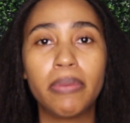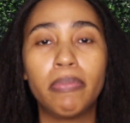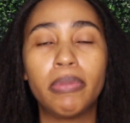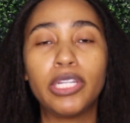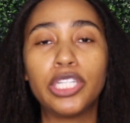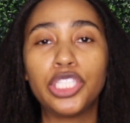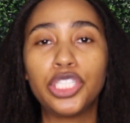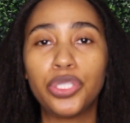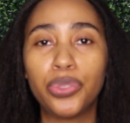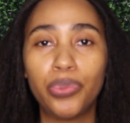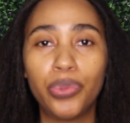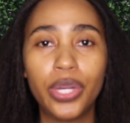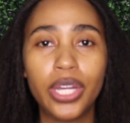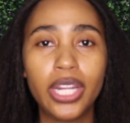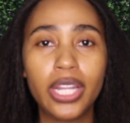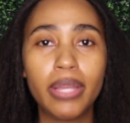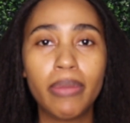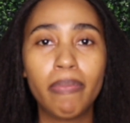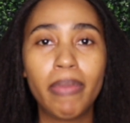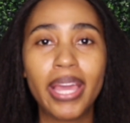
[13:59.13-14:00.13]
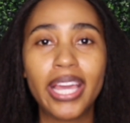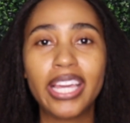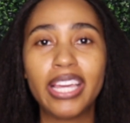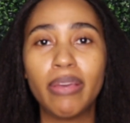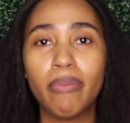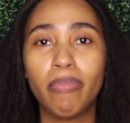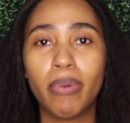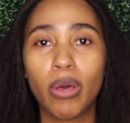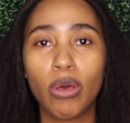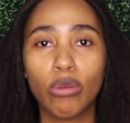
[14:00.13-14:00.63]
but she wouldn't make
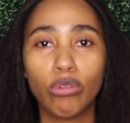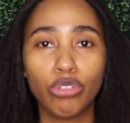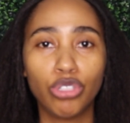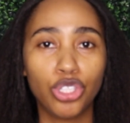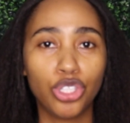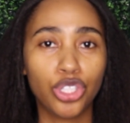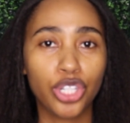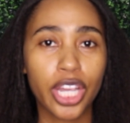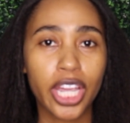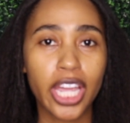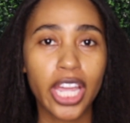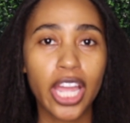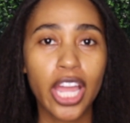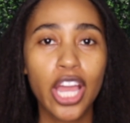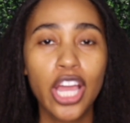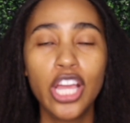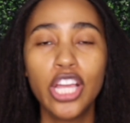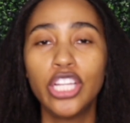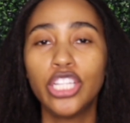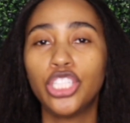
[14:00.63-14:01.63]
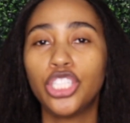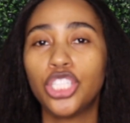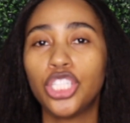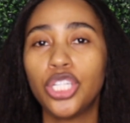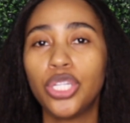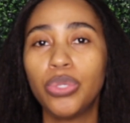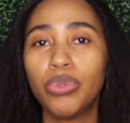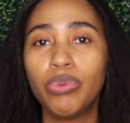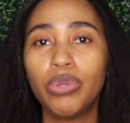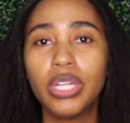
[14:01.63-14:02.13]
it bone straight.
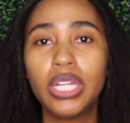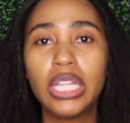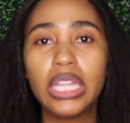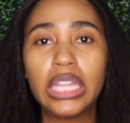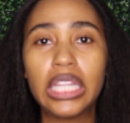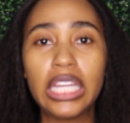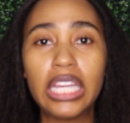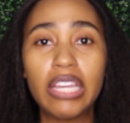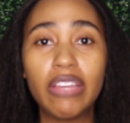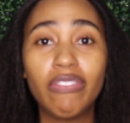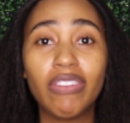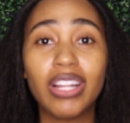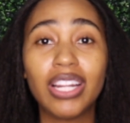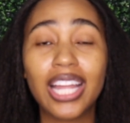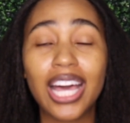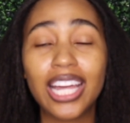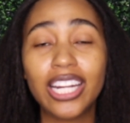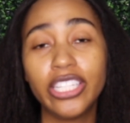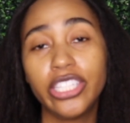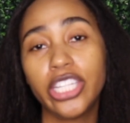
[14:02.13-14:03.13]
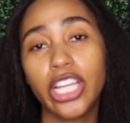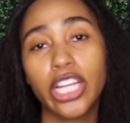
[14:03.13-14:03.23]
She would leave a lot of